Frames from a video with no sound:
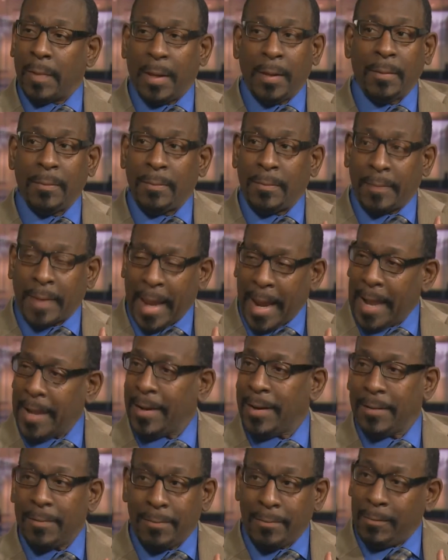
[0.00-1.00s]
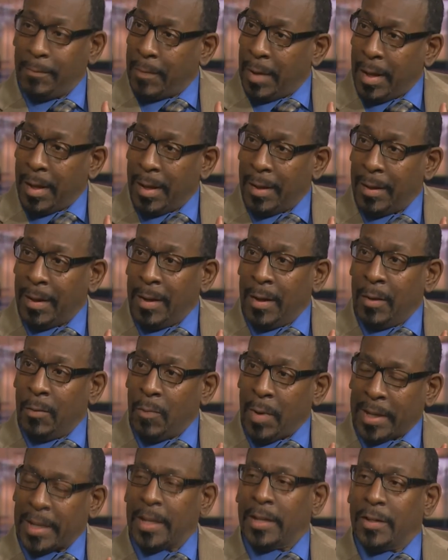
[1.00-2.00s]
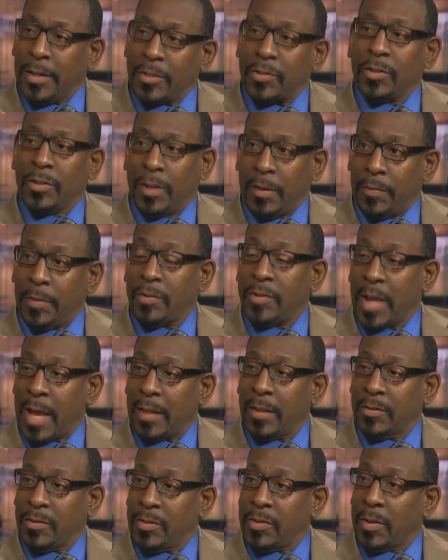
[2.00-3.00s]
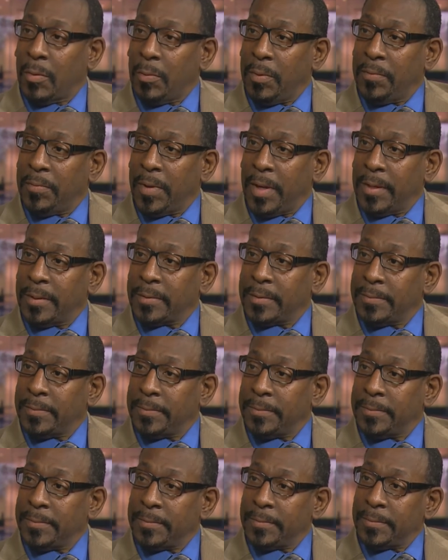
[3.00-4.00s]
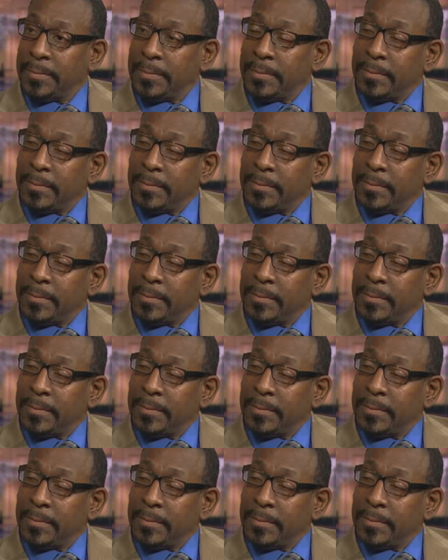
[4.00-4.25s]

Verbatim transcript: and candid Uh, recognition of the challenges that we face. Now, while